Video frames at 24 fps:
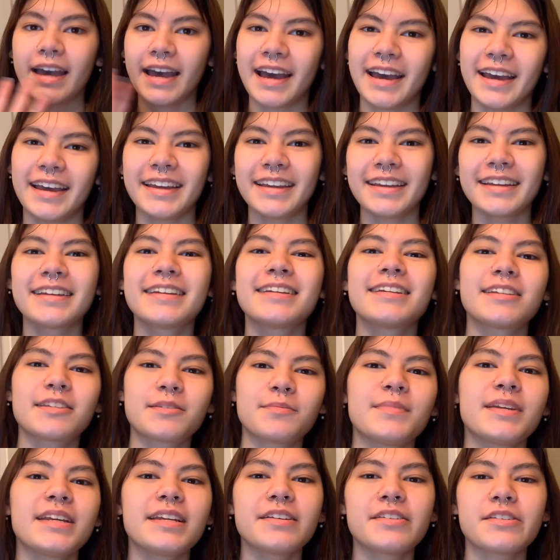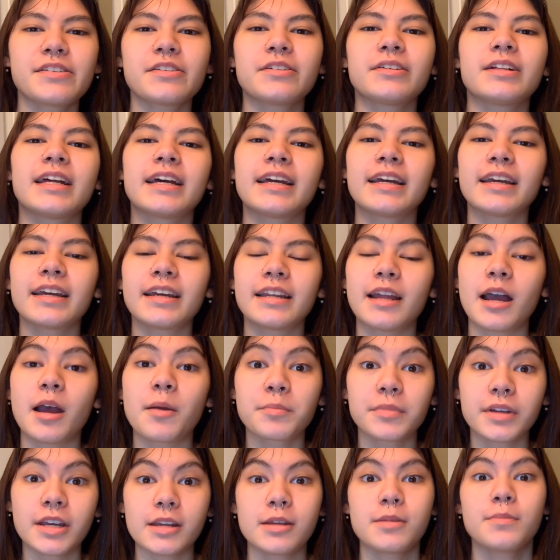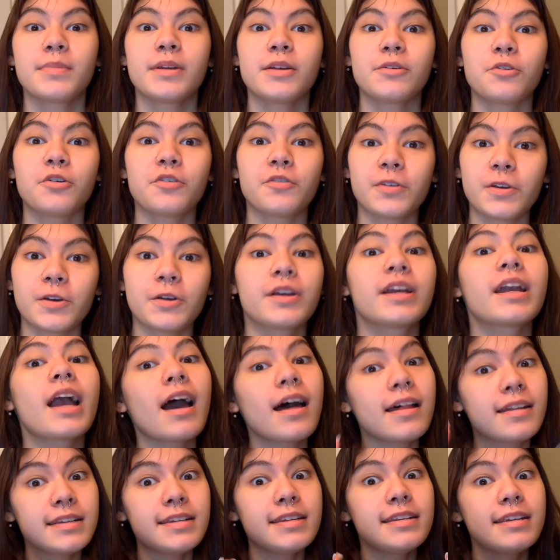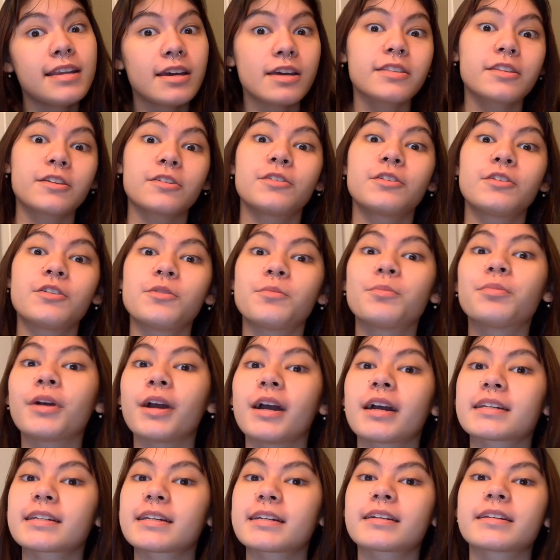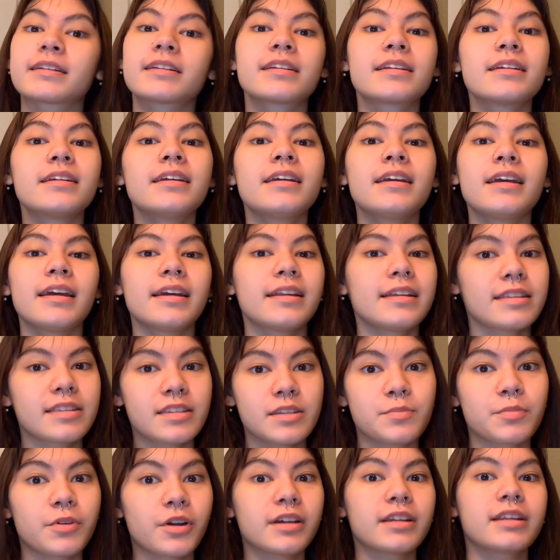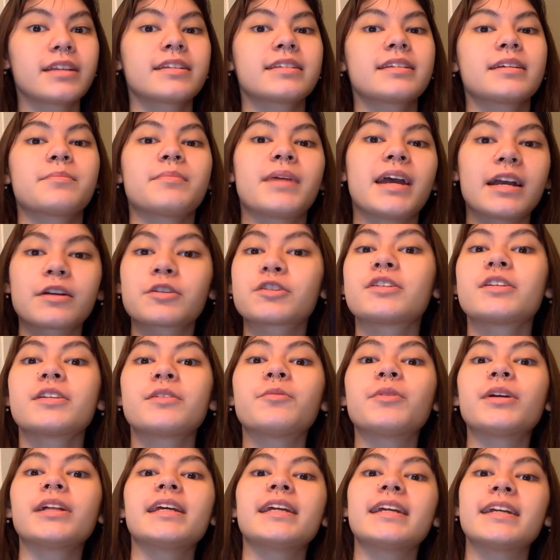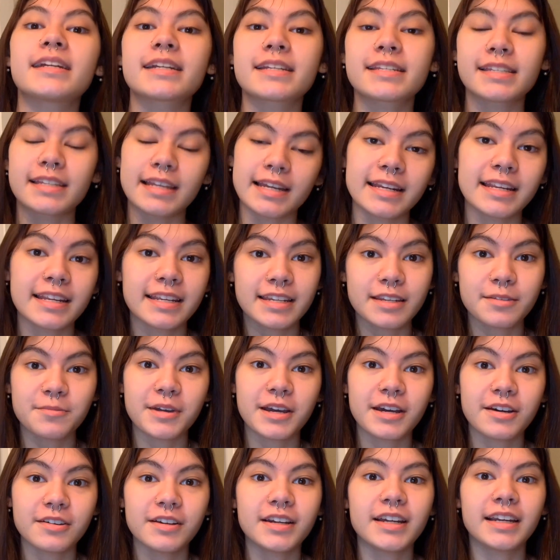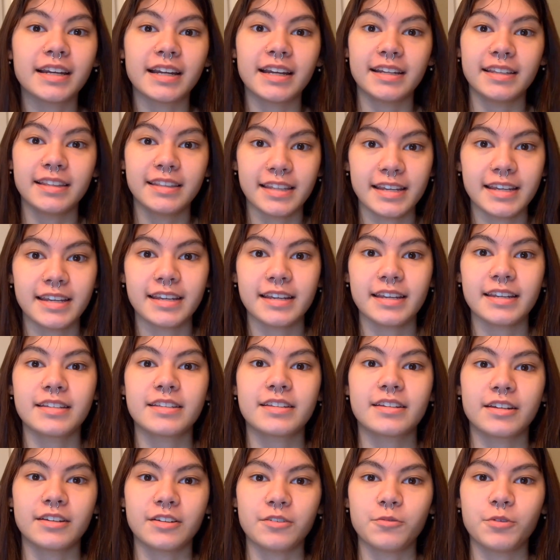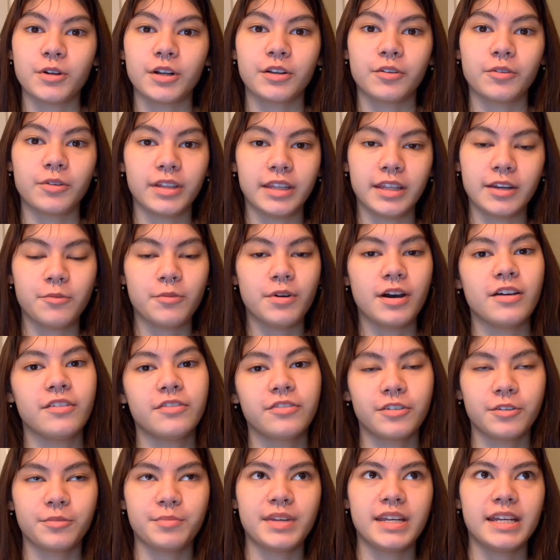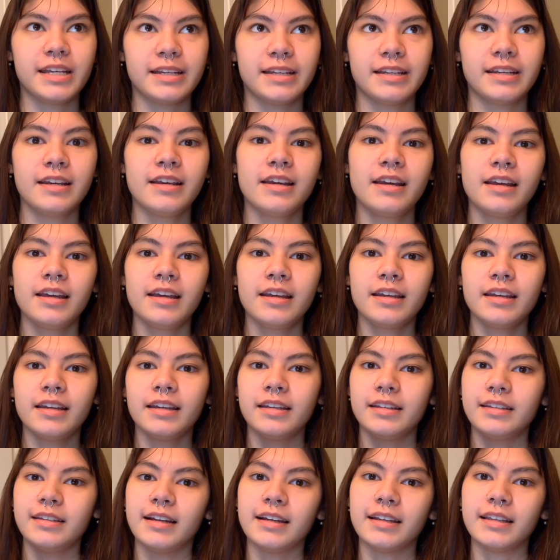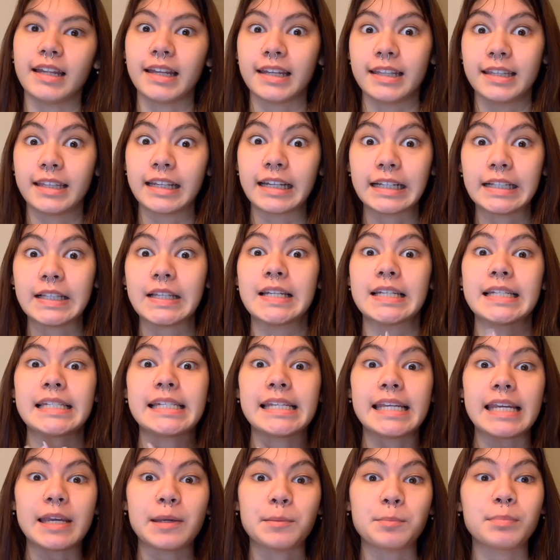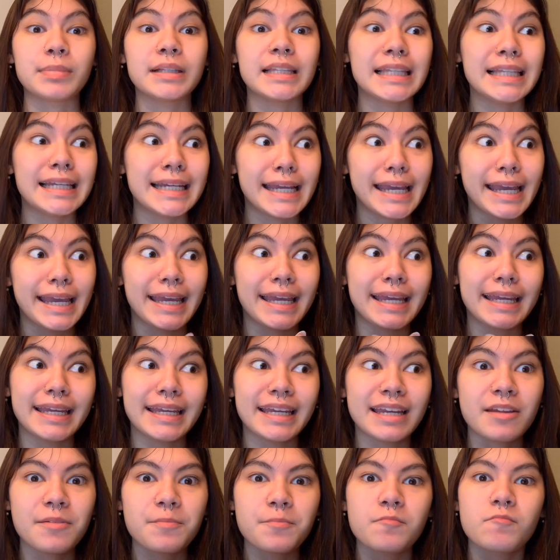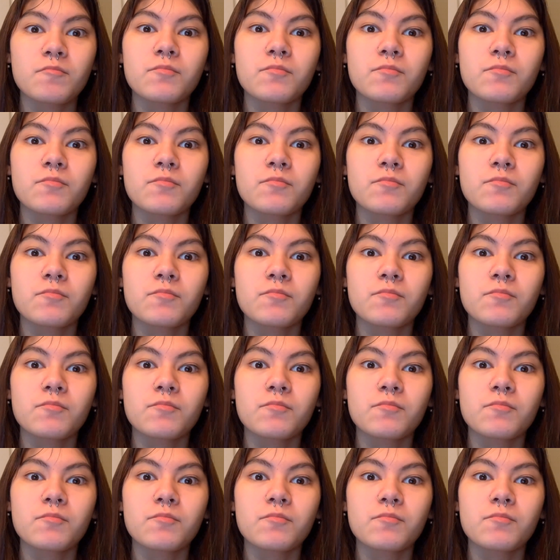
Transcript: Hi, it's me, Soleil, and I'm going to be reviewing another new product. And it's a product I'm actually really excited about, and I think it's going to work really well for me. Not like the Glossy Ink Play,